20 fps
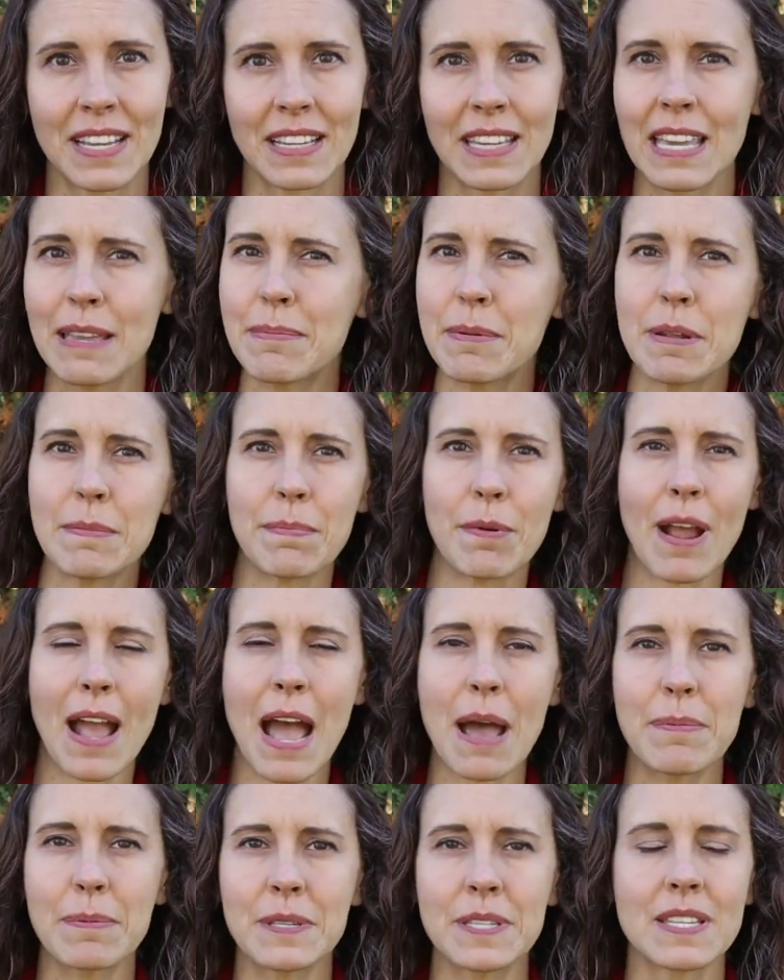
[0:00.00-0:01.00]
Keeping it
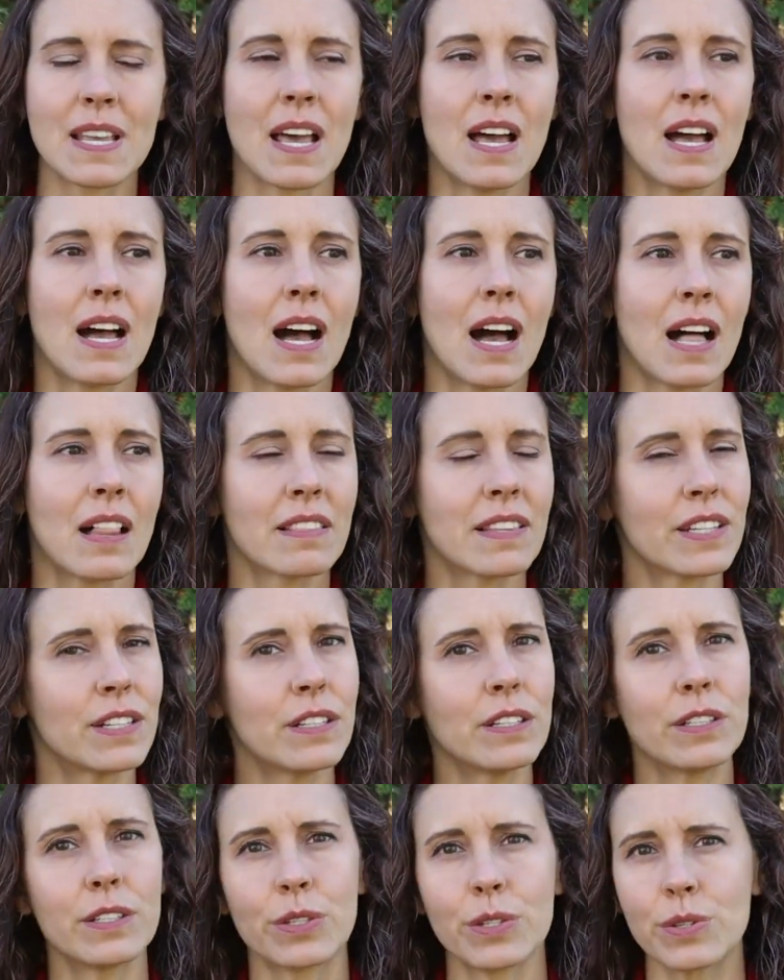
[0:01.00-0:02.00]
perhaps a
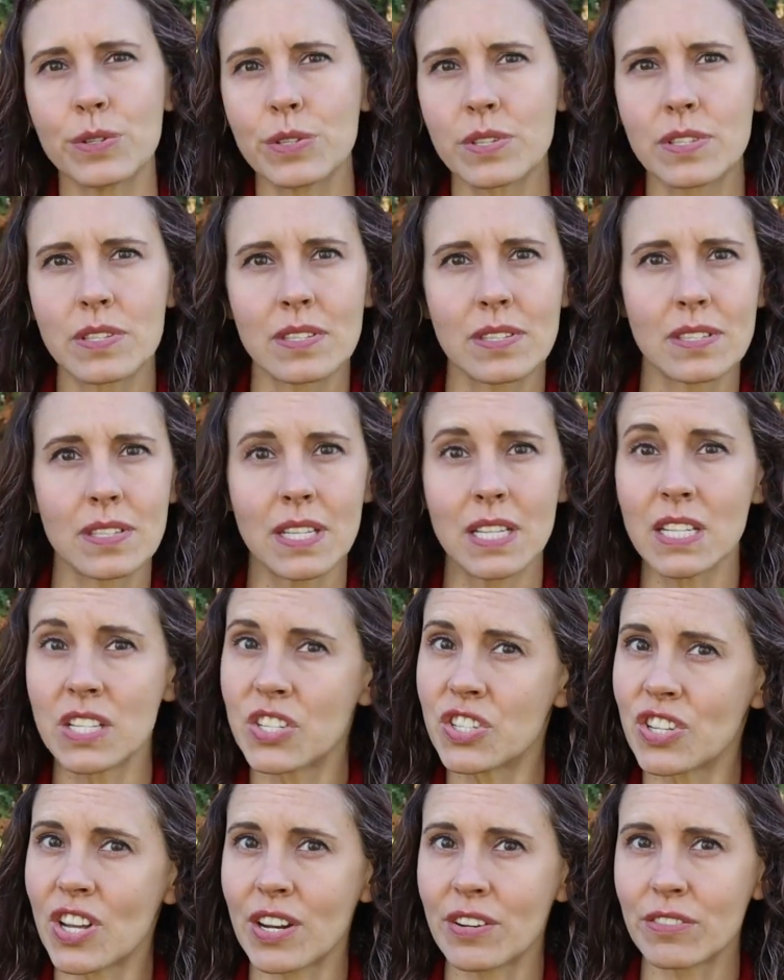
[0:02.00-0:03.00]
little loose
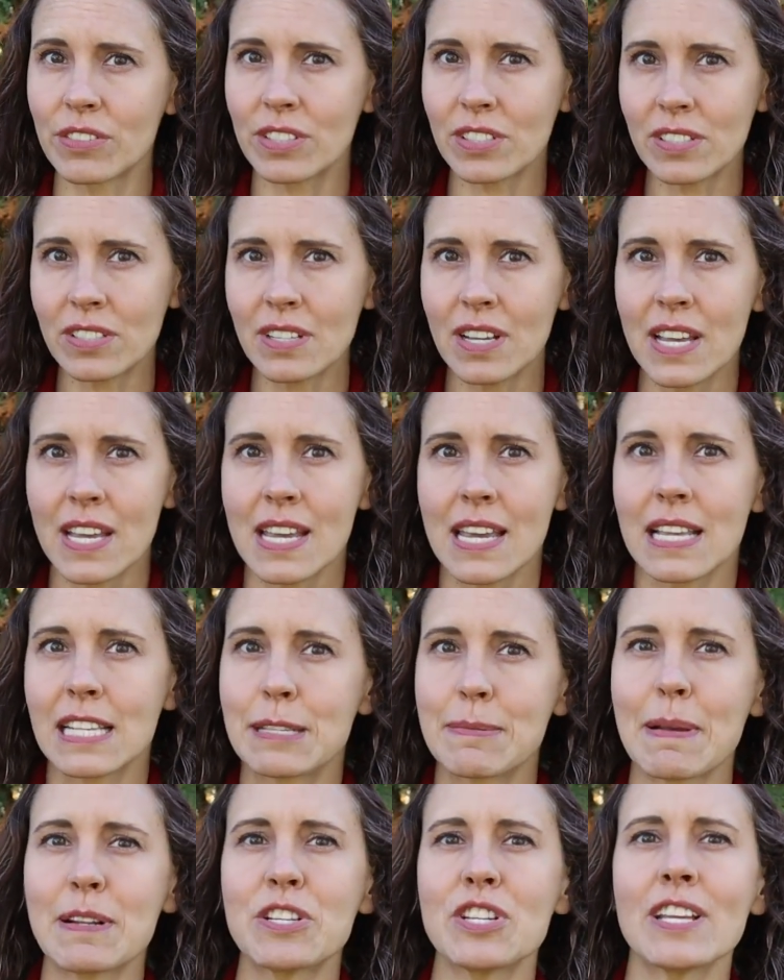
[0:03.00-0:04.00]
in general,
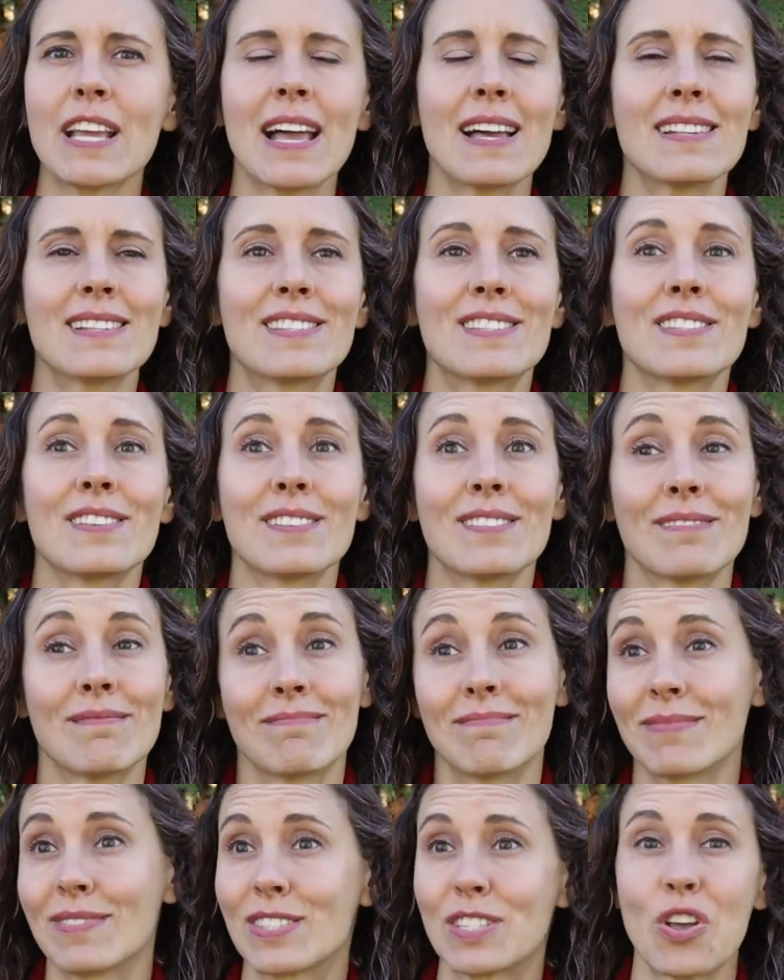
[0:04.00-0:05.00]
especially as
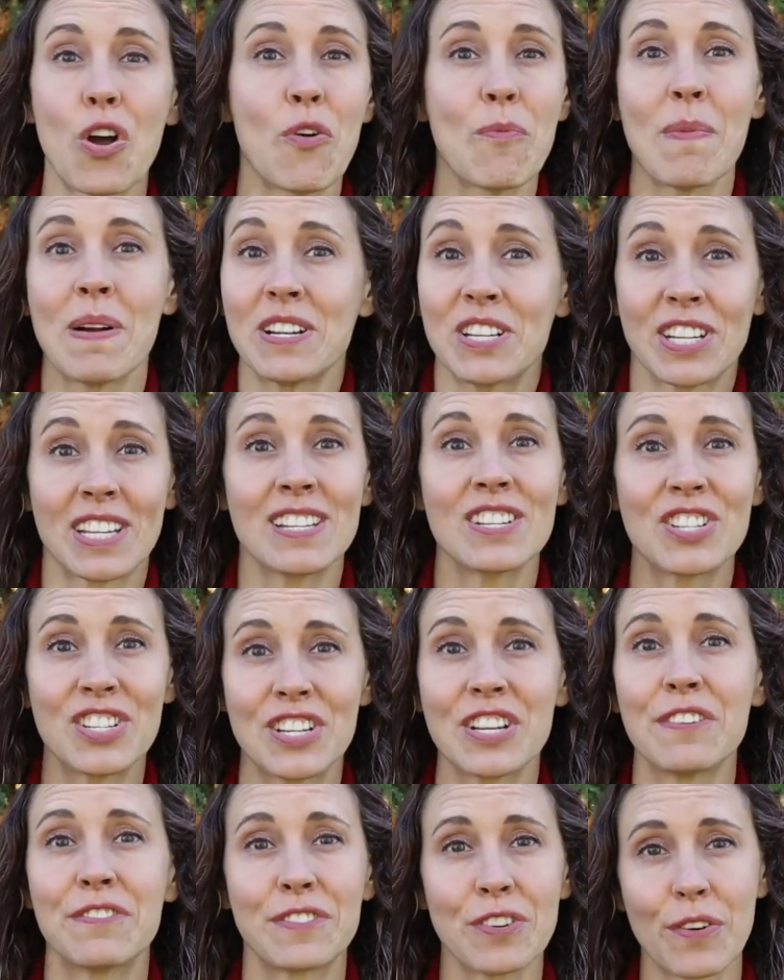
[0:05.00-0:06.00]
so much can
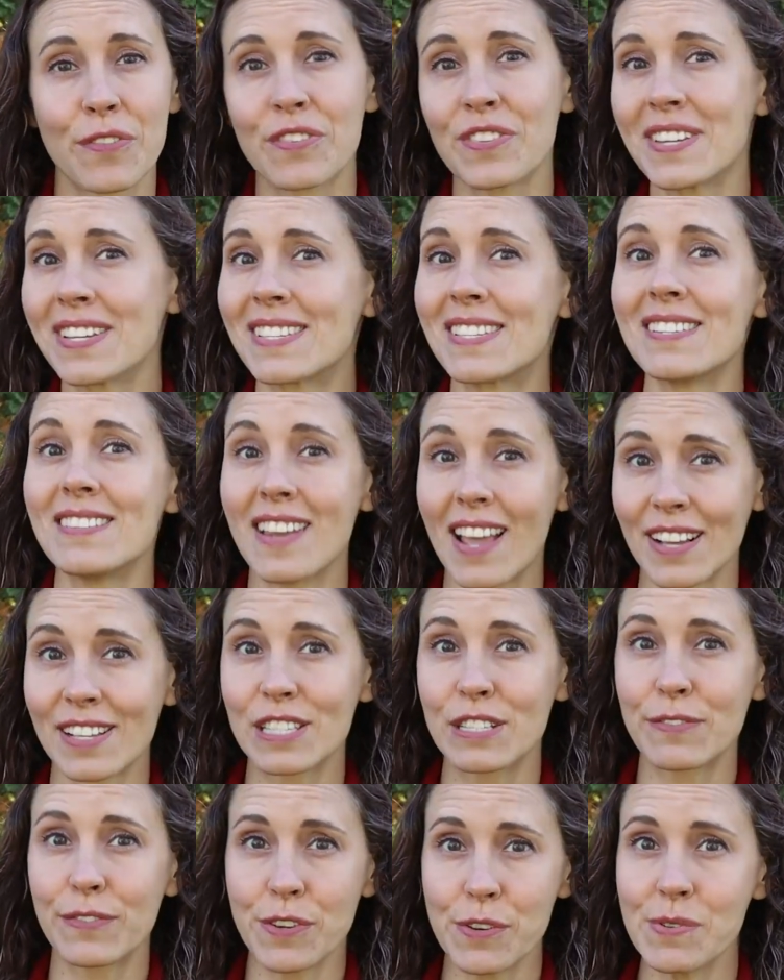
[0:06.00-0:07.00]
shift over these
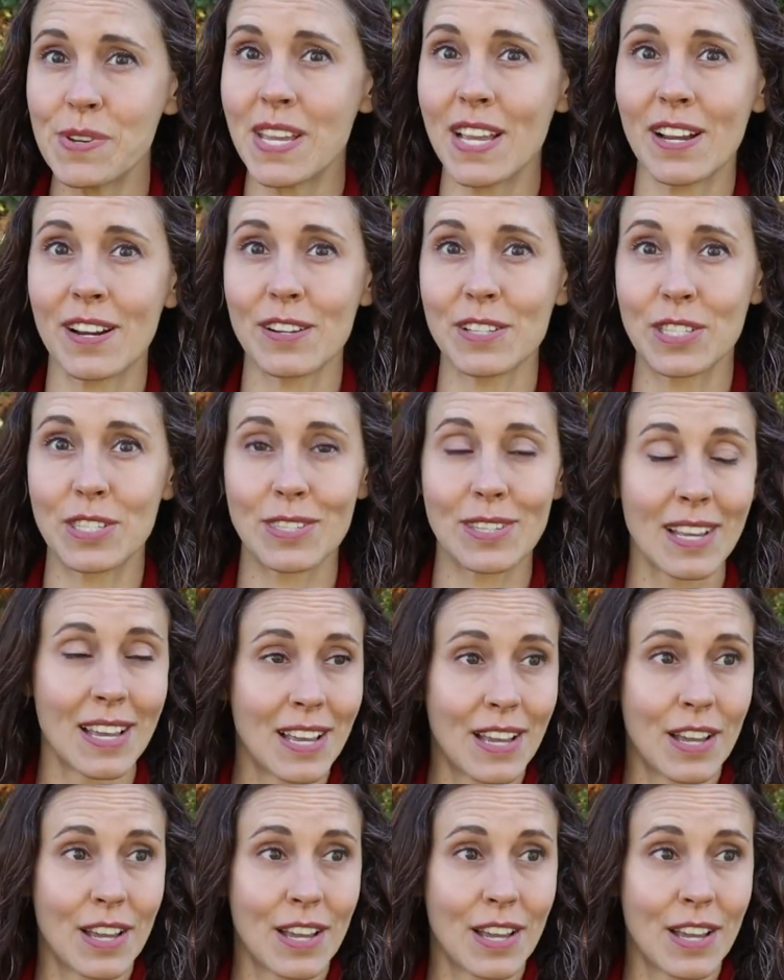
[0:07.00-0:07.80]
next few years,